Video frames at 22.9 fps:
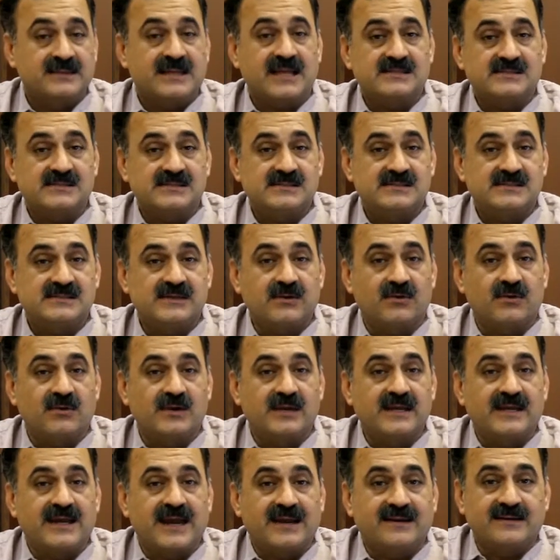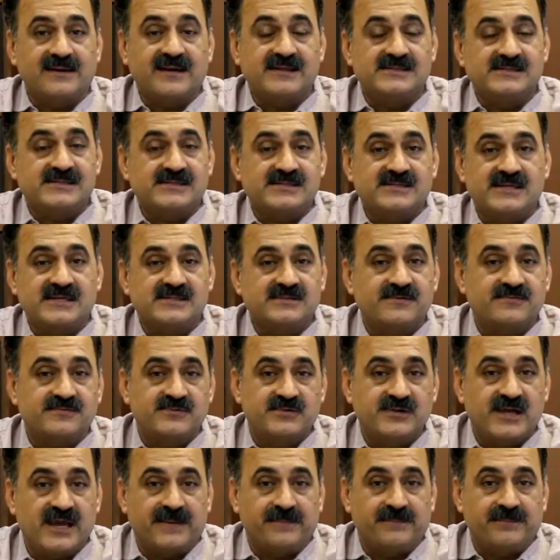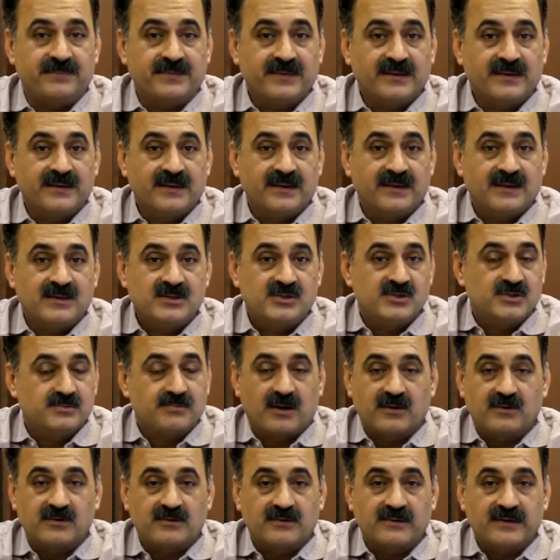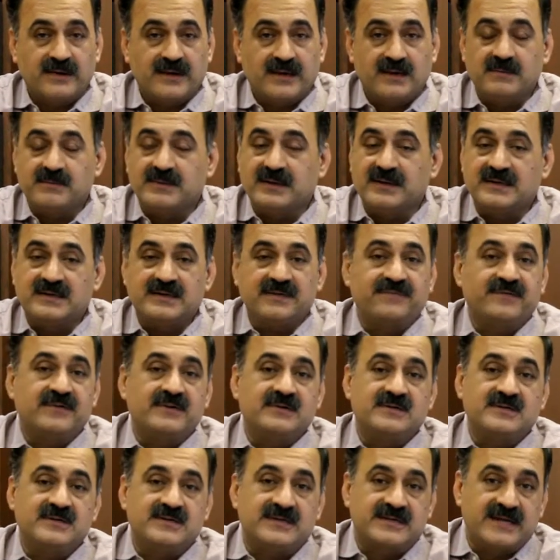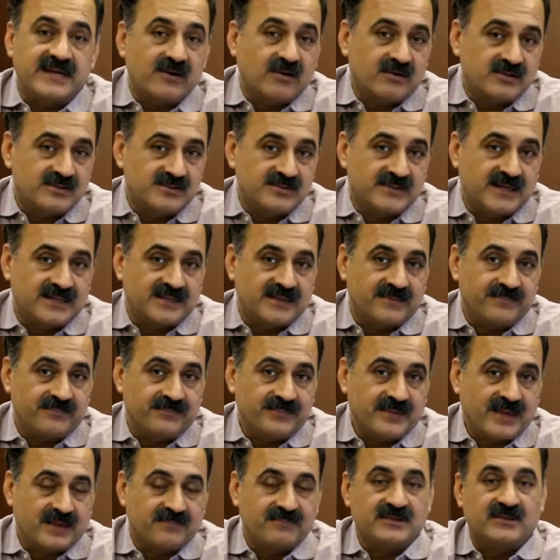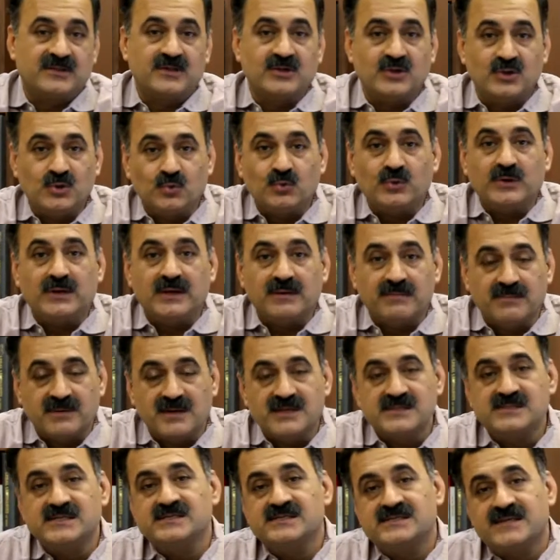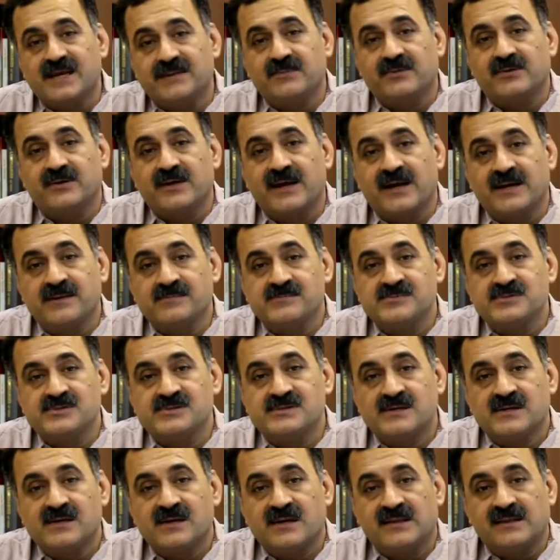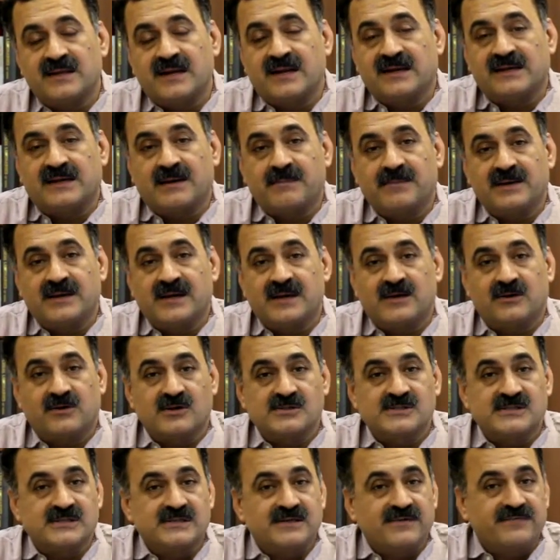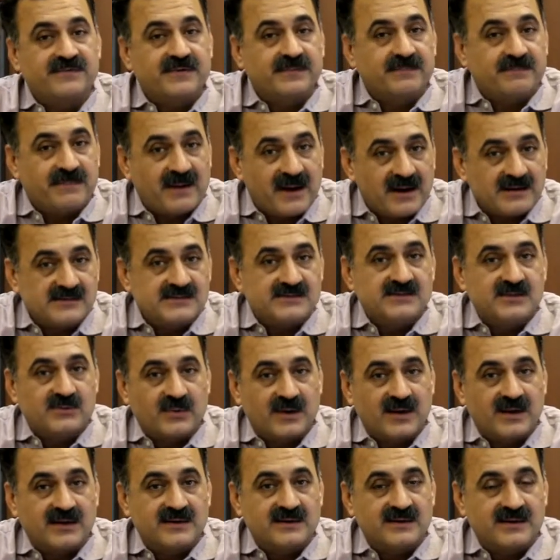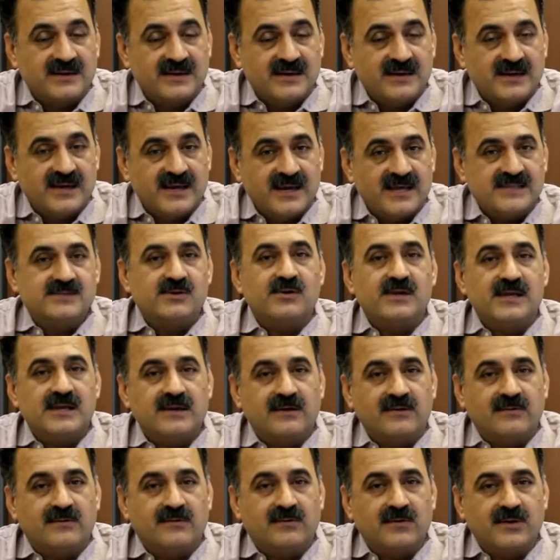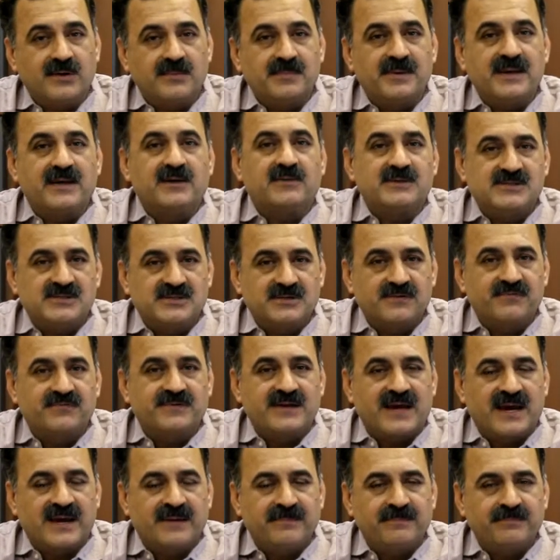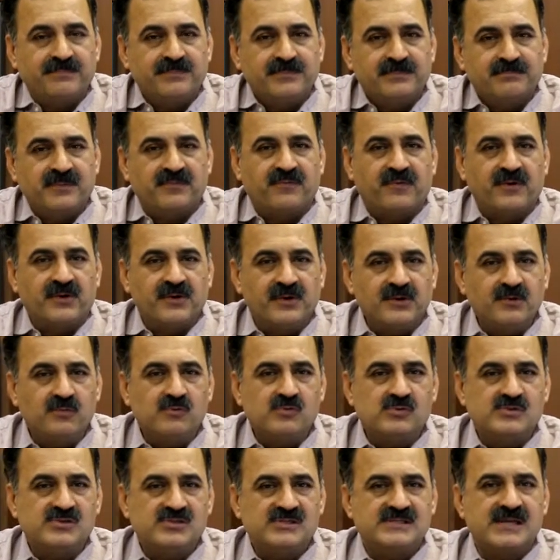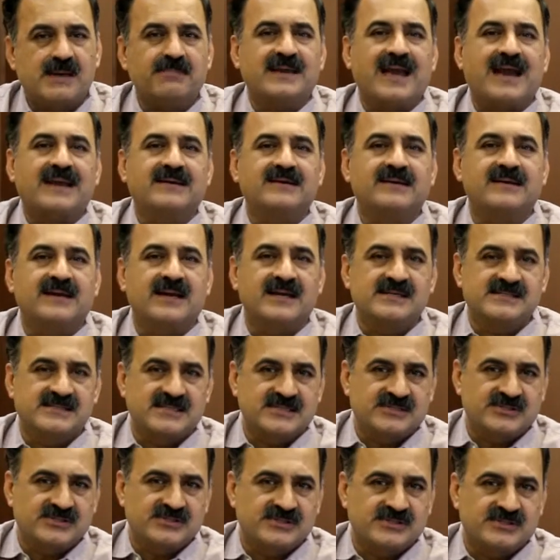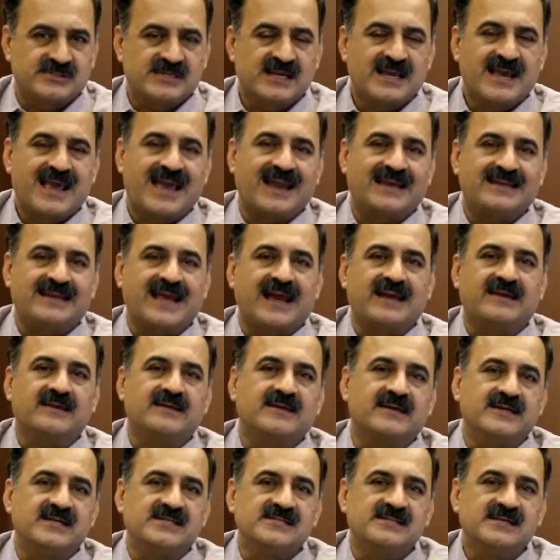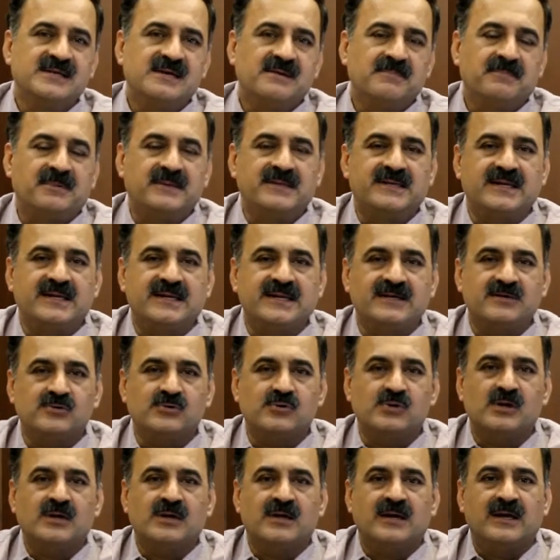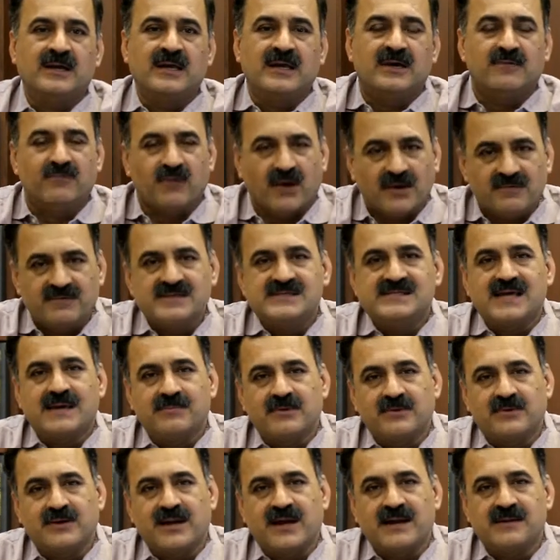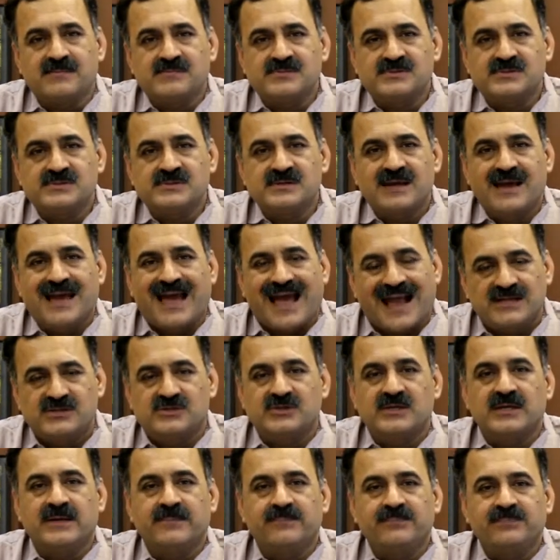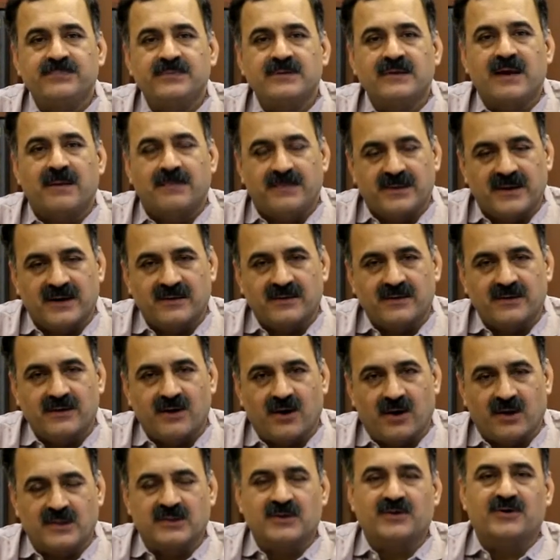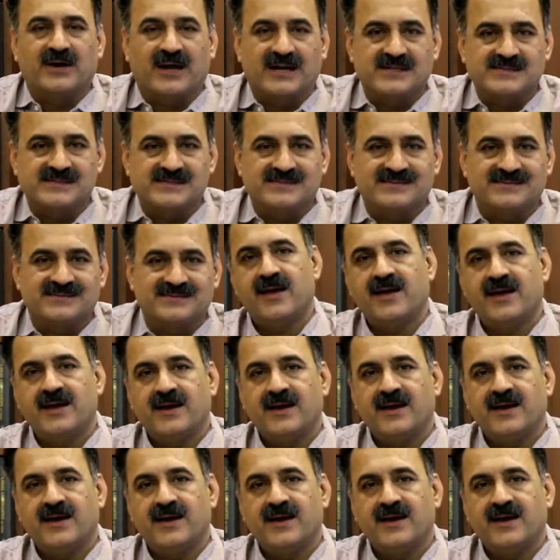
But that's the only categorization as of today. Tomorrow, it will be a different day altogether. And with new emerging cybercrimes that are coming across in different parts of the world, it's only going to be a question of time before new subcategorizations and categories pertaining to evolving cybercrimes actually appear on the horizon.